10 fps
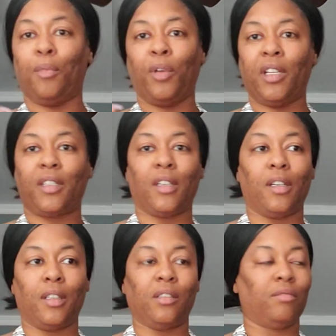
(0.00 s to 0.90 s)
it went
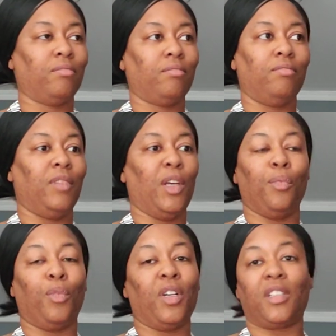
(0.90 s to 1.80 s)
to,
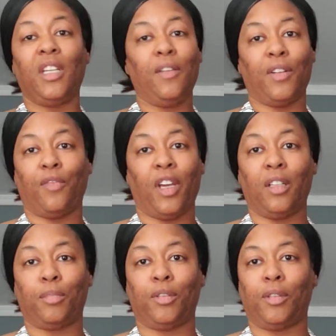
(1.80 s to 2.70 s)
it wasn't even
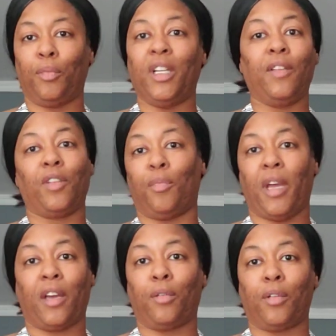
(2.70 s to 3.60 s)
available. It wasn't even on
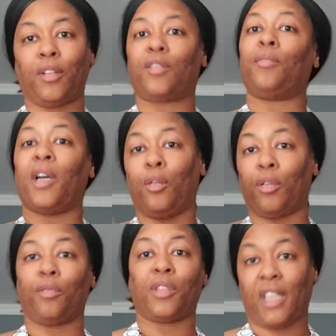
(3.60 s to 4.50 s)
back order. So my
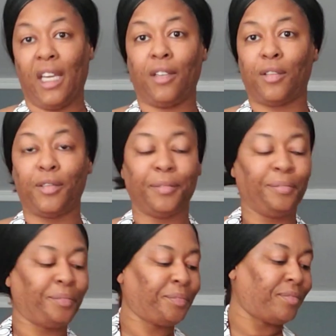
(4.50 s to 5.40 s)
order was canceled.
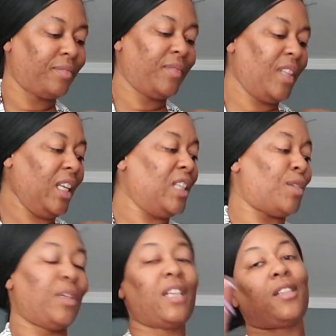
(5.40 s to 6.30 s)

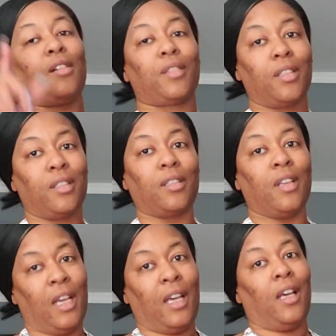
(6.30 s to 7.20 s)
So when I saw Suz
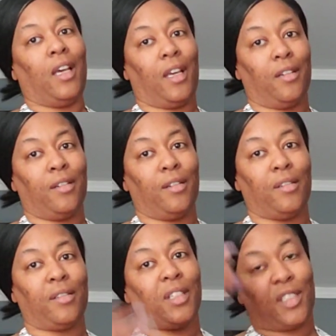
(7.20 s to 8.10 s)
had
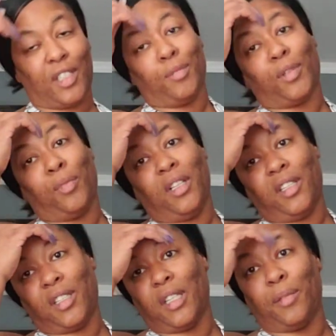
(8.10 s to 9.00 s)
hers and she was
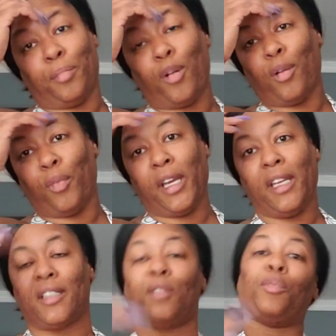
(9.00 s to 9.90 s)
willing to part
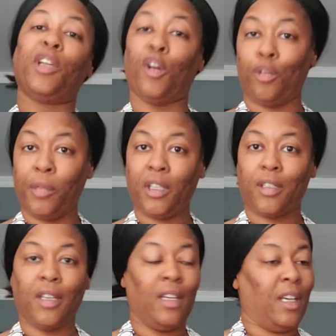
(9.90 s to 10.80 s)
ways and rehome it,